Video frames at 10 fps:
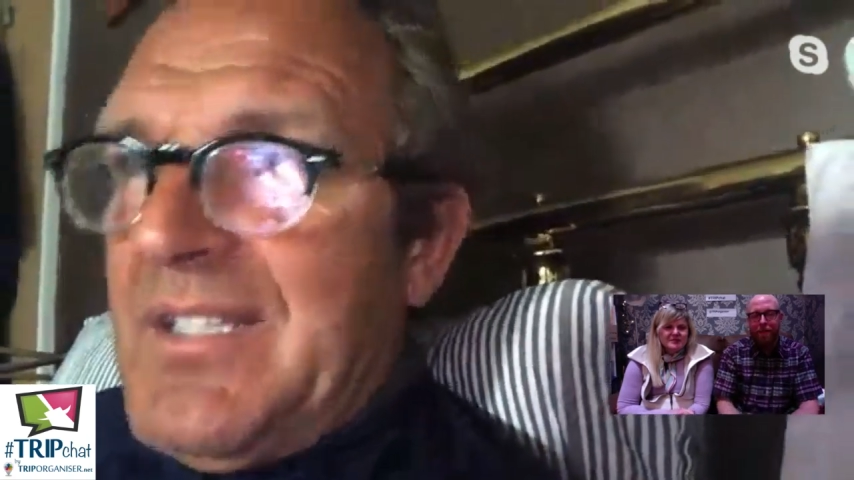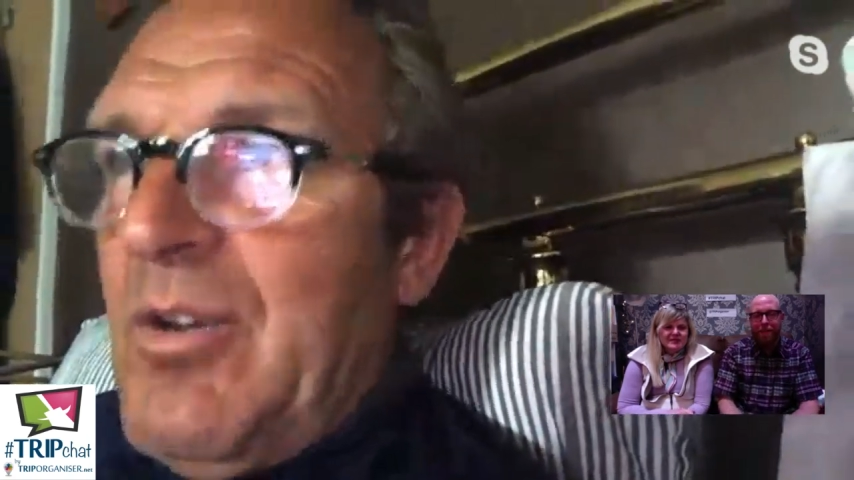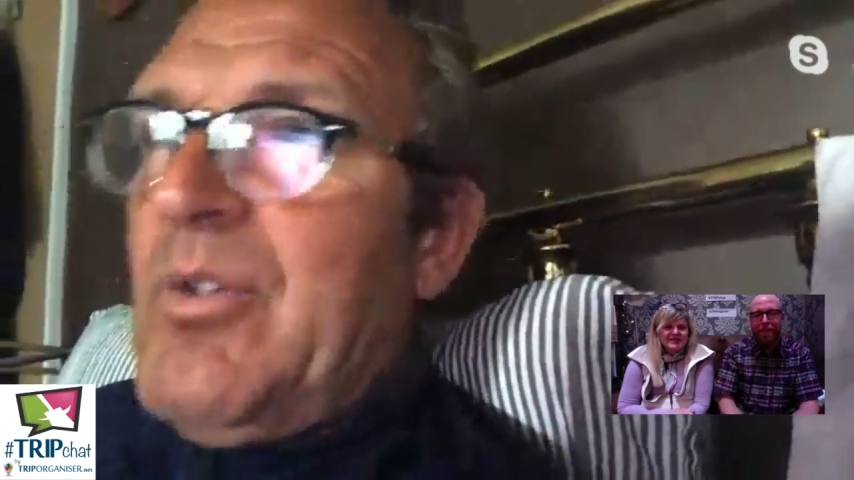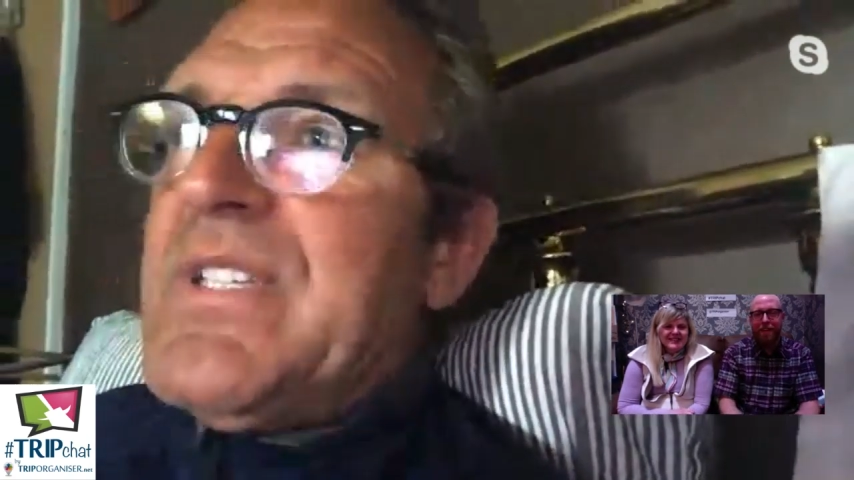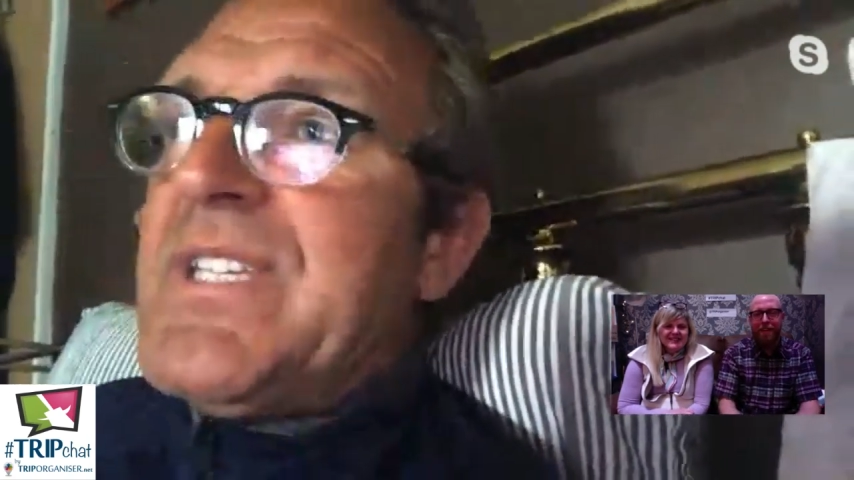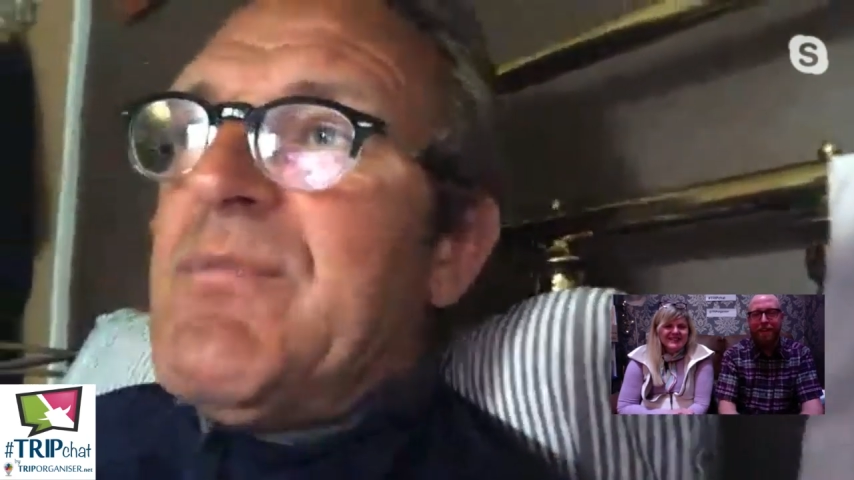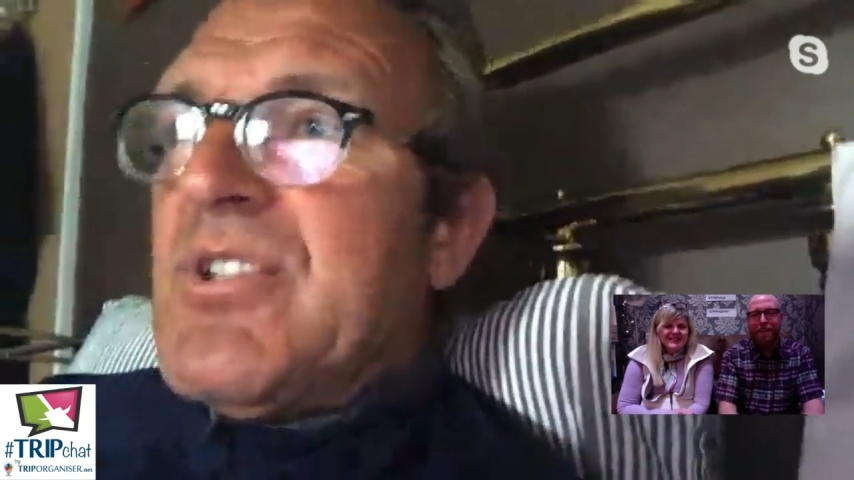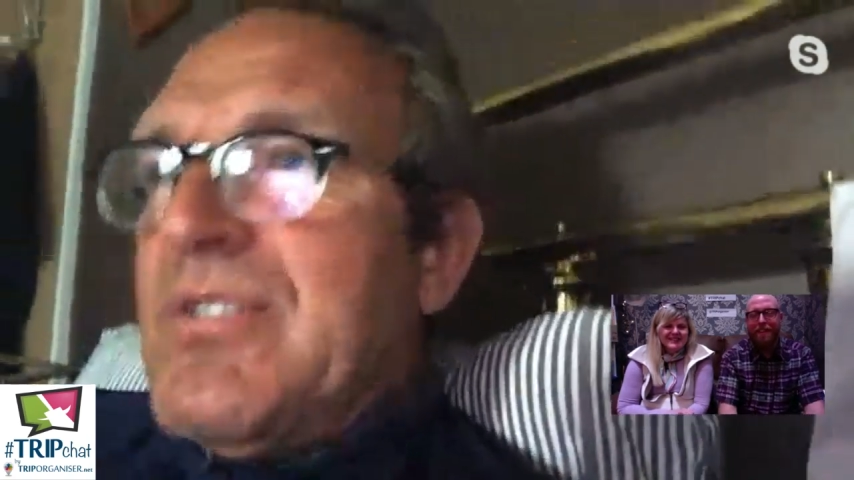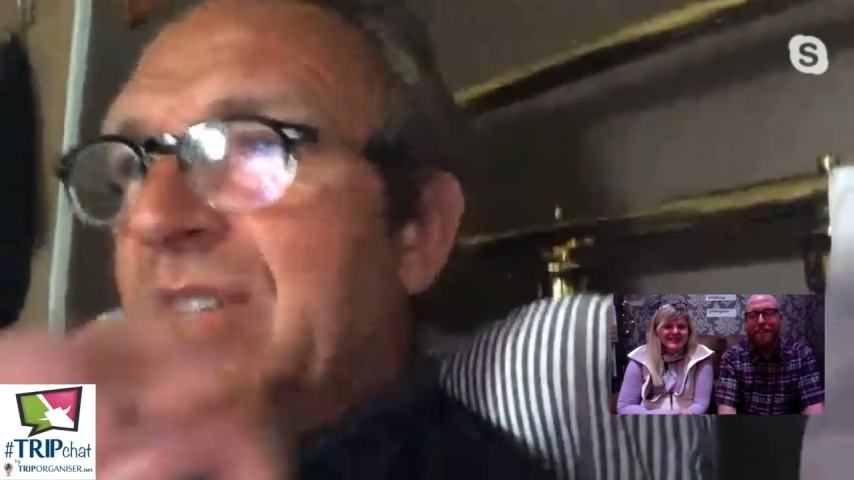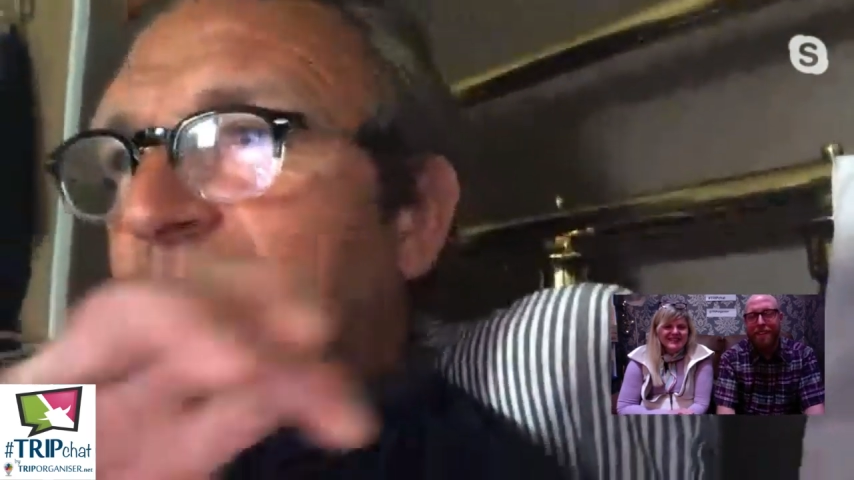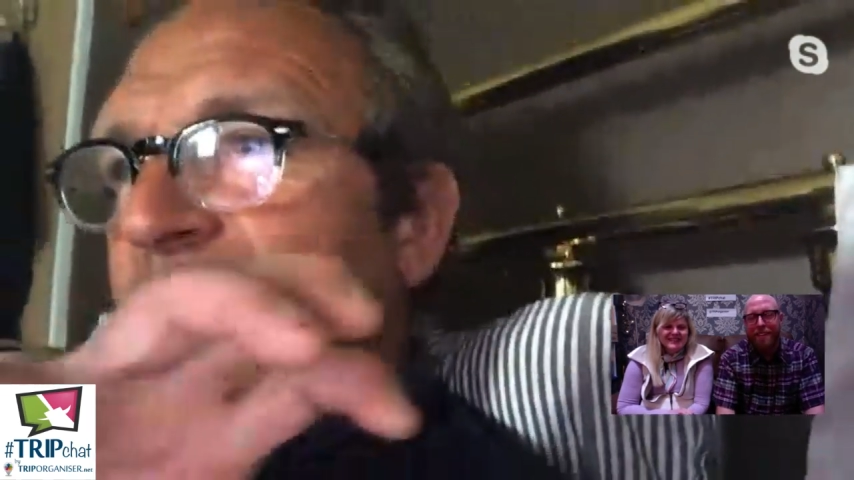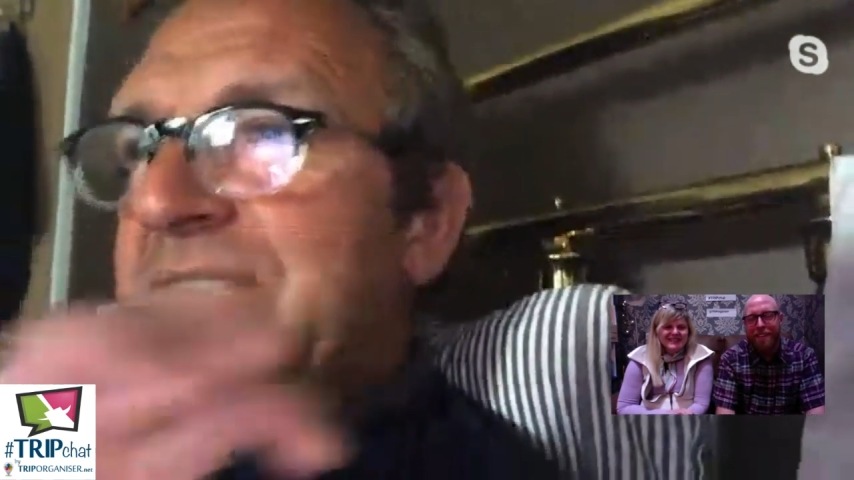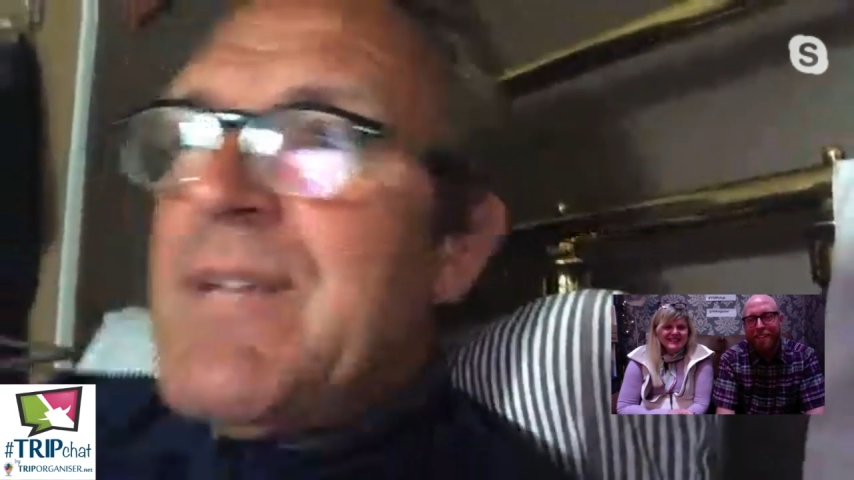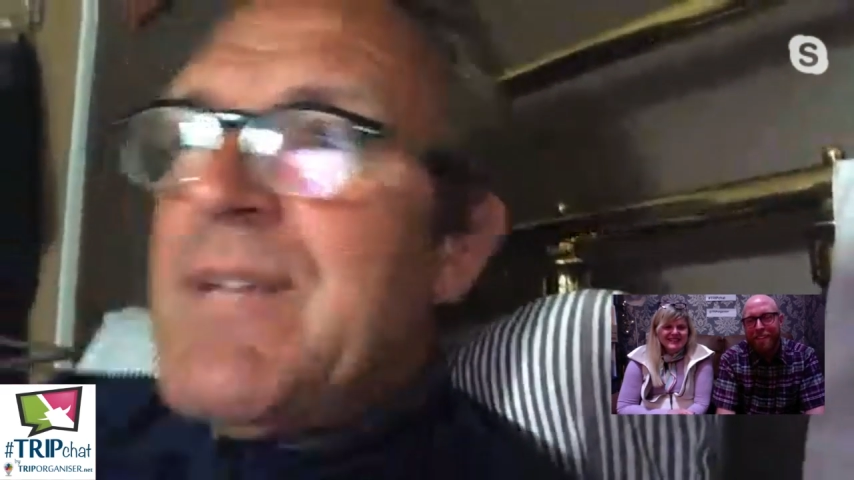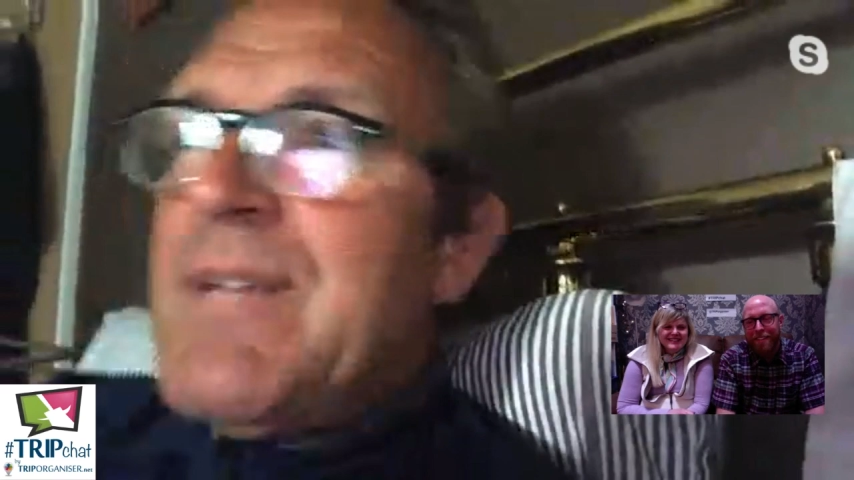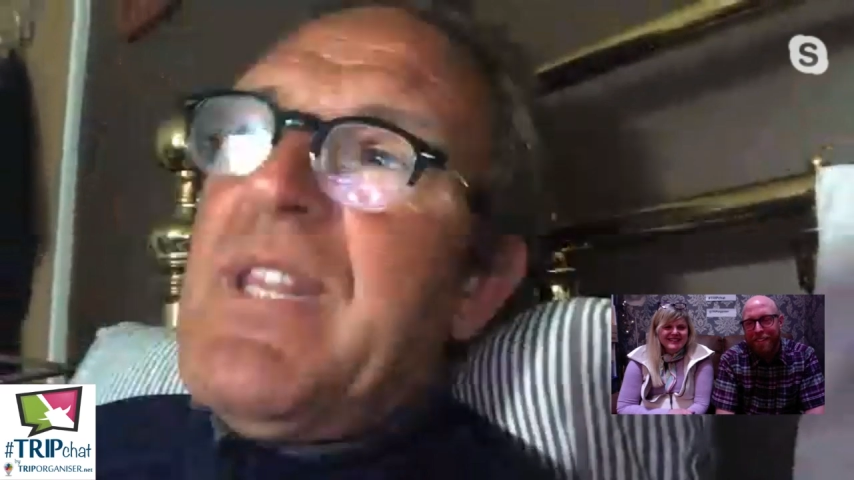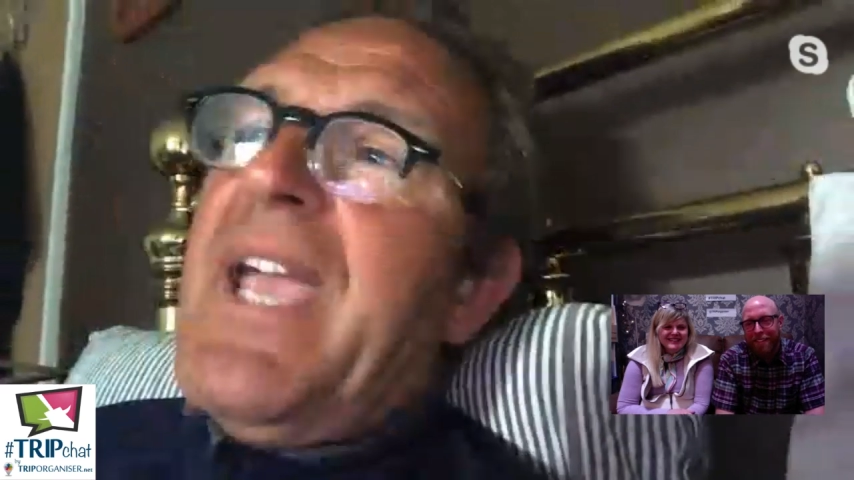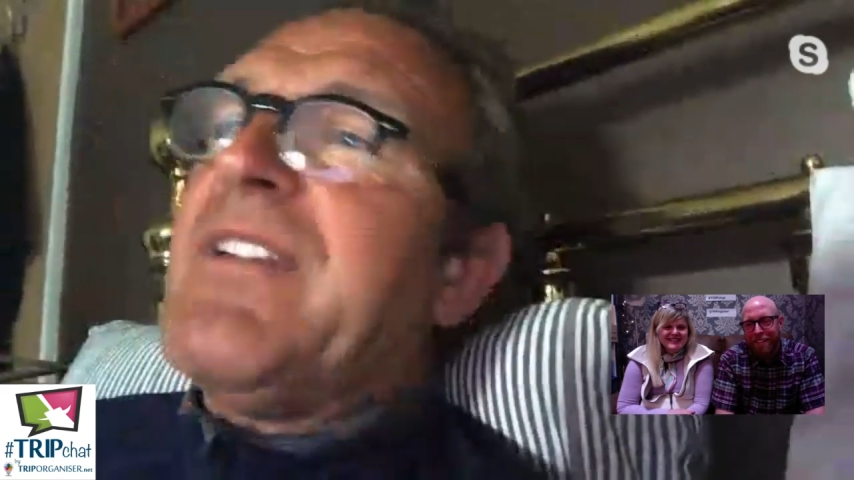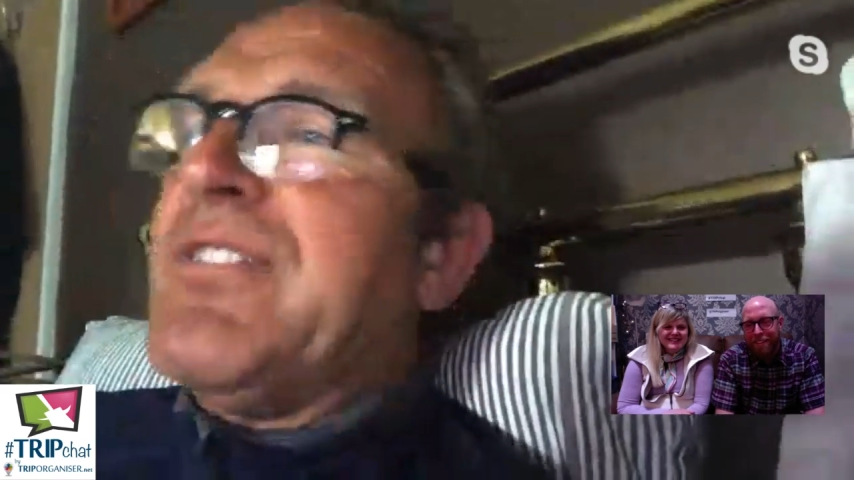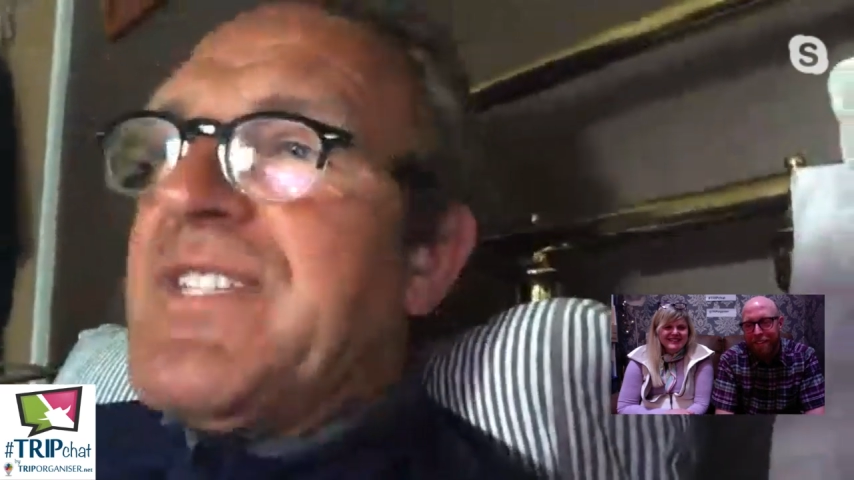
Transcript: and not only the same song, you know, the same line